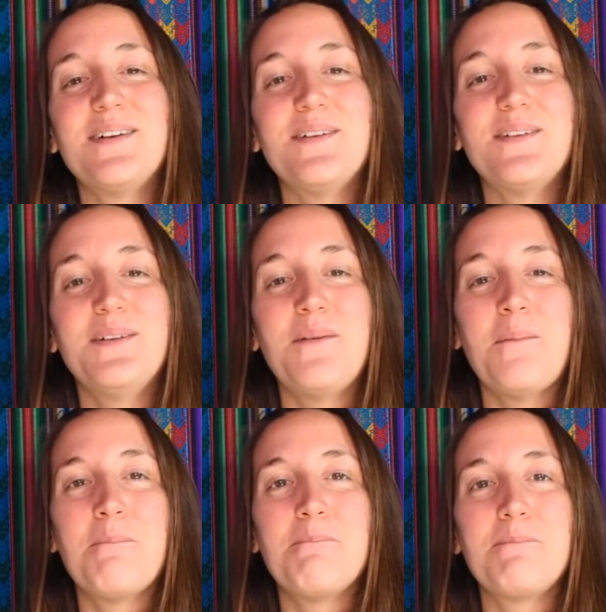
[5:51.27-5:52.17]
so
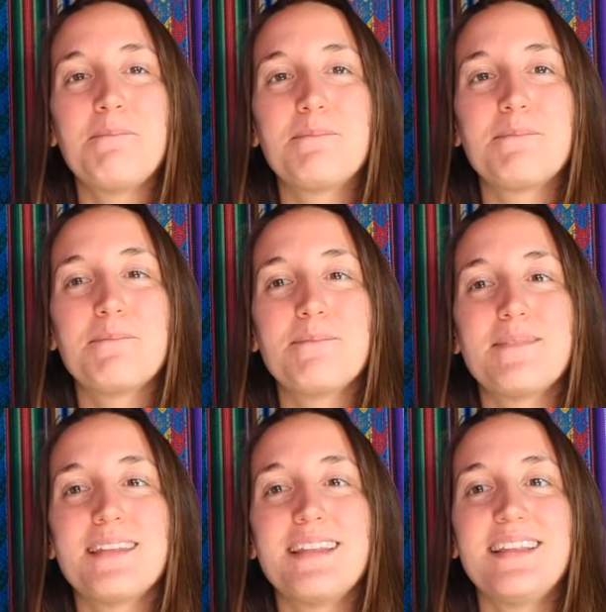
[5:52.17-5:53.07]

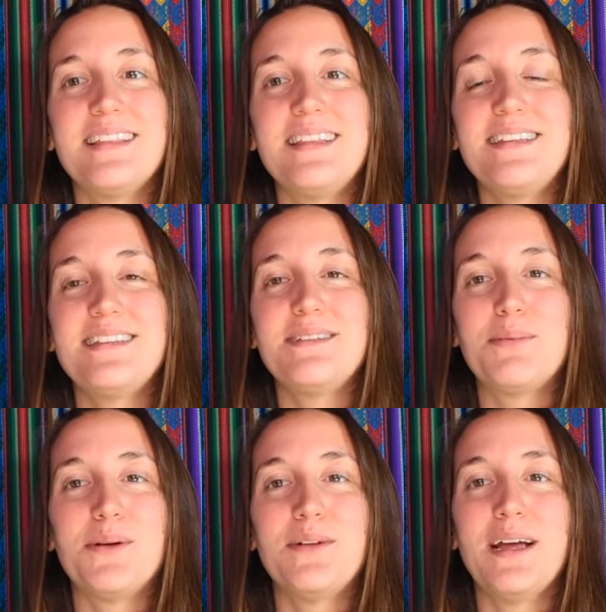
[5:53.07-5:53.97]
this
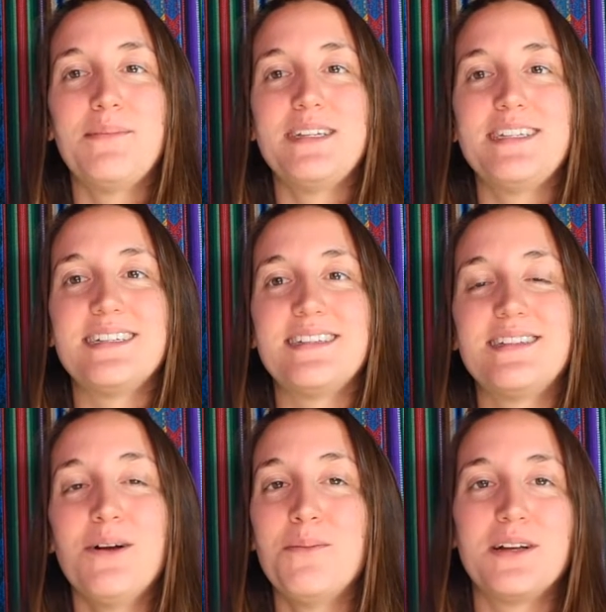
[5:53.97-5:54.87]
program is just
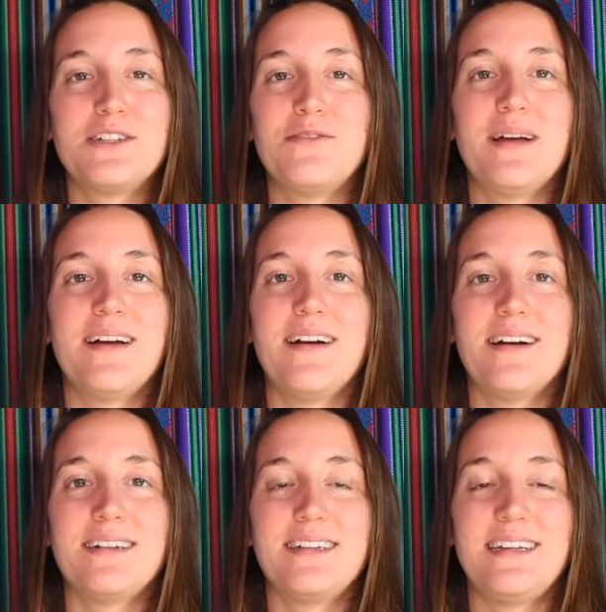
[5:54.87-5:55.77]
so much of my
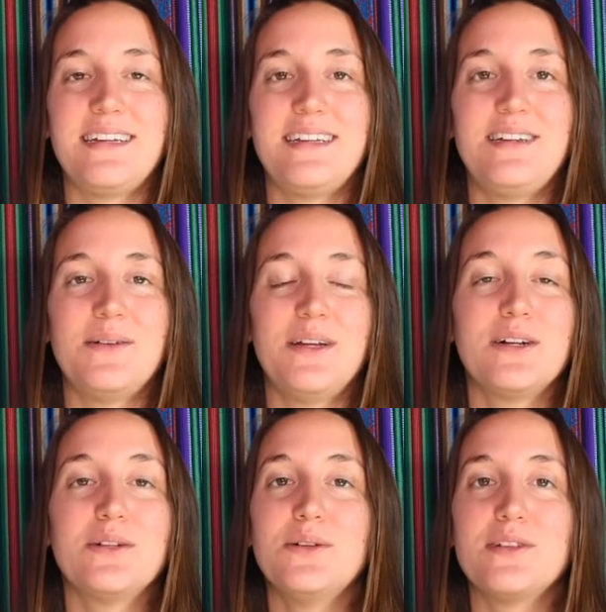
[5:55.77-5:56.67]
heart it you know
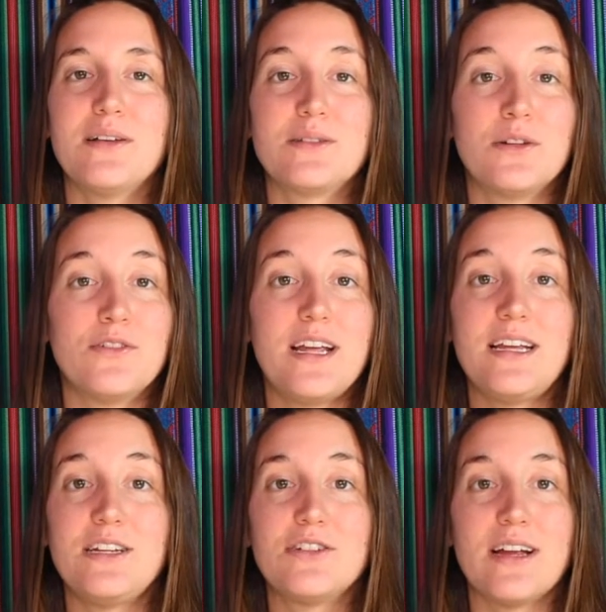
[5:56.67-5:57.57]
includes also
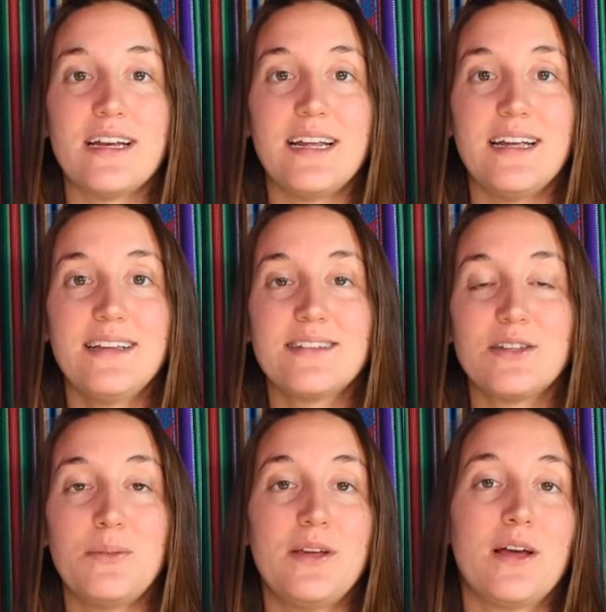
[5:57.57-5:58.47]
reiki training so
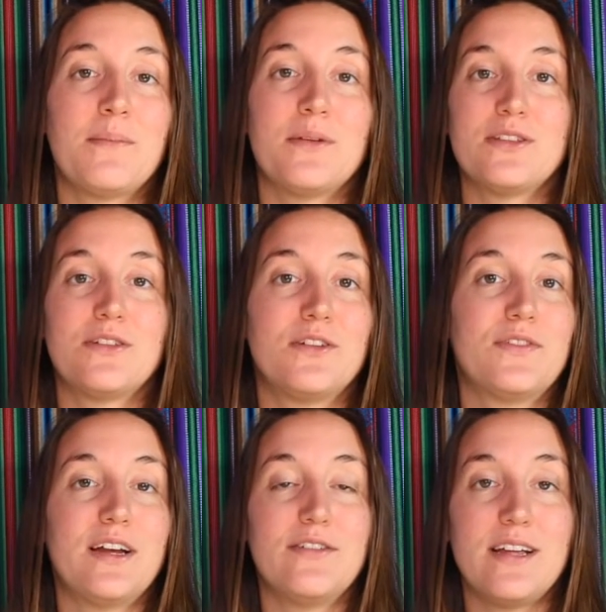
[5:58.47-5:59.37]
you become a
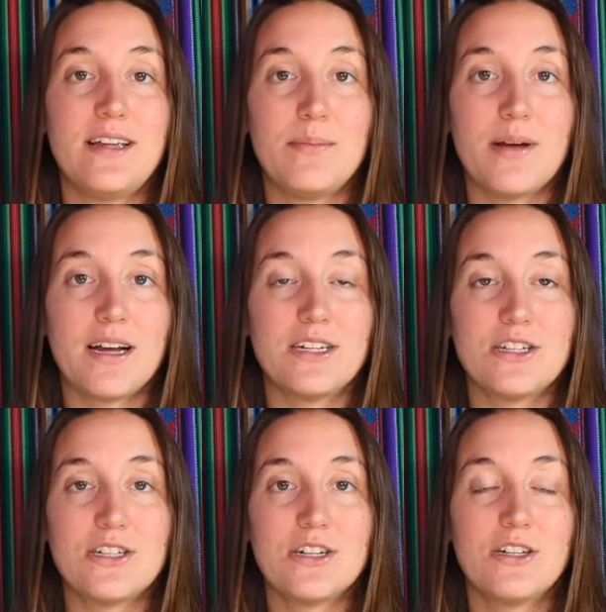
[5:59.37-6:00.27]
certified reiki
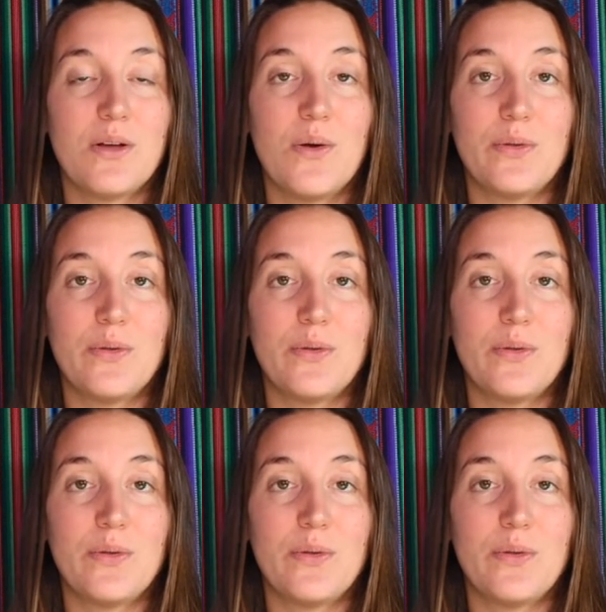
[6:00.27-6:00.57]
practitioner in the